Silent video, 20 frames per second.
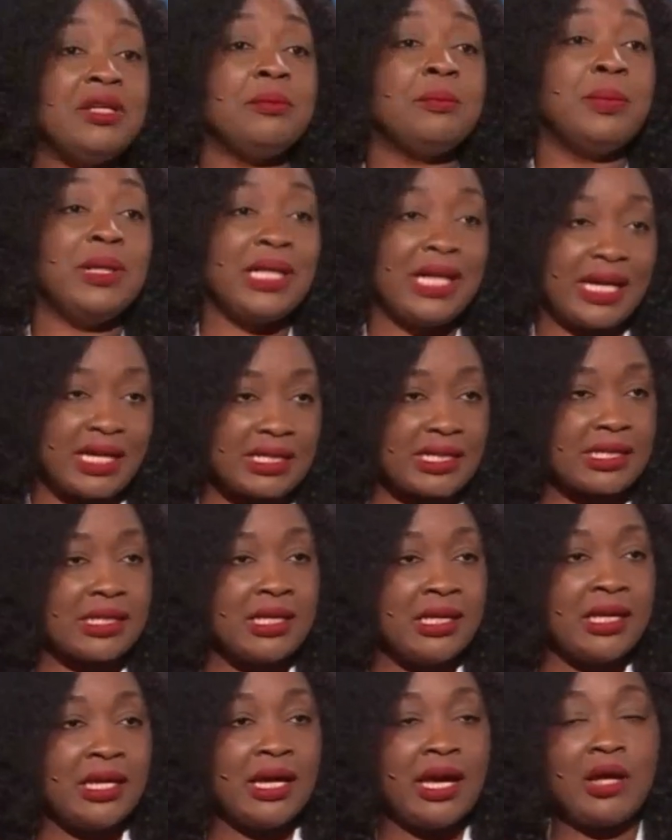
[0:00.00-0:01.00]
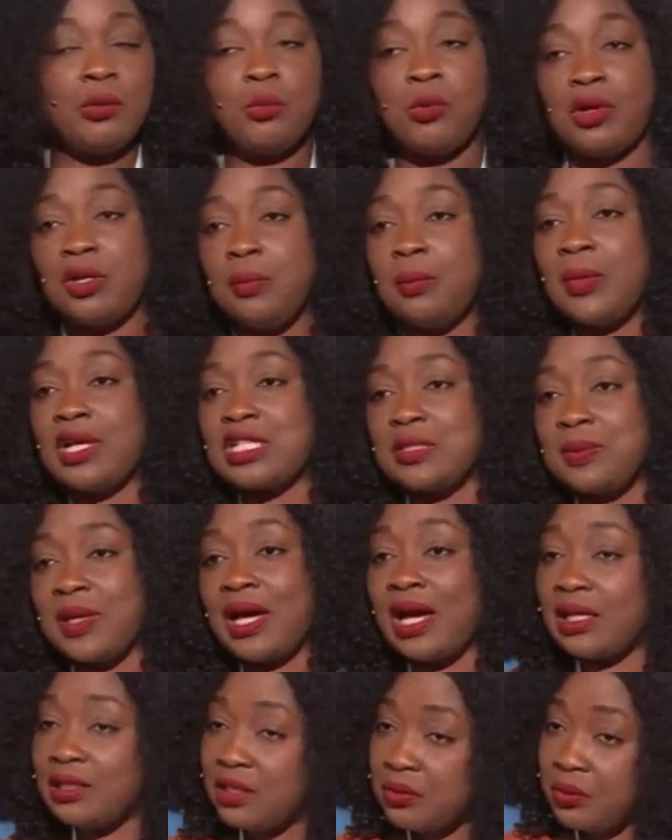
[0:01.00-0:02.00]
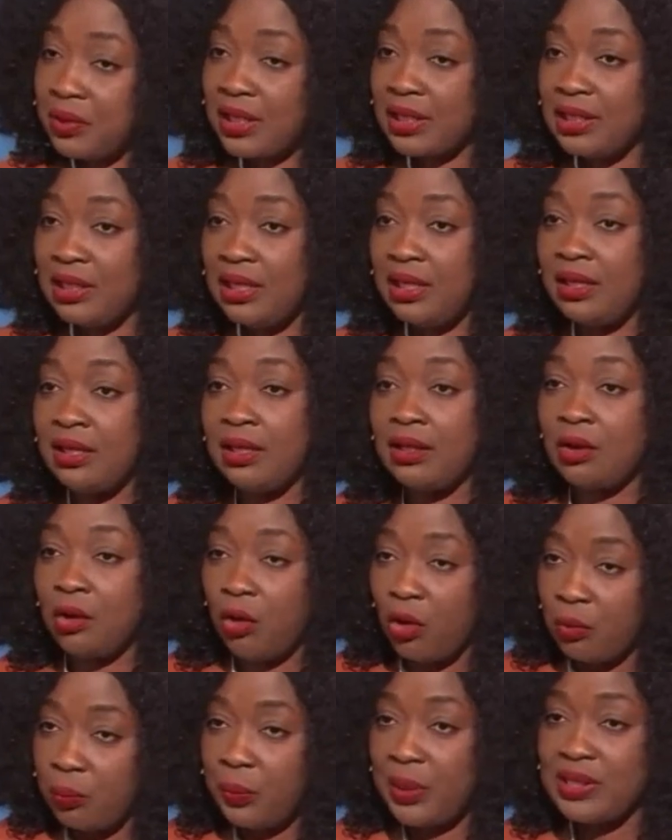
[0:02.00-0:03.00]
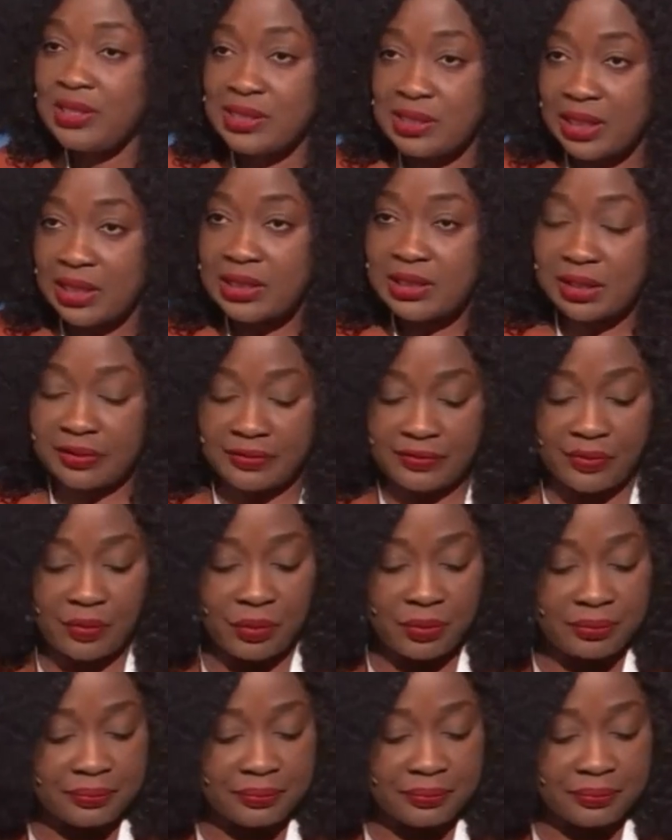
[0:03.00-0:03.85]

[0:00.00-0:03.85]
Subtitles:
place and what must be adequately compensated for.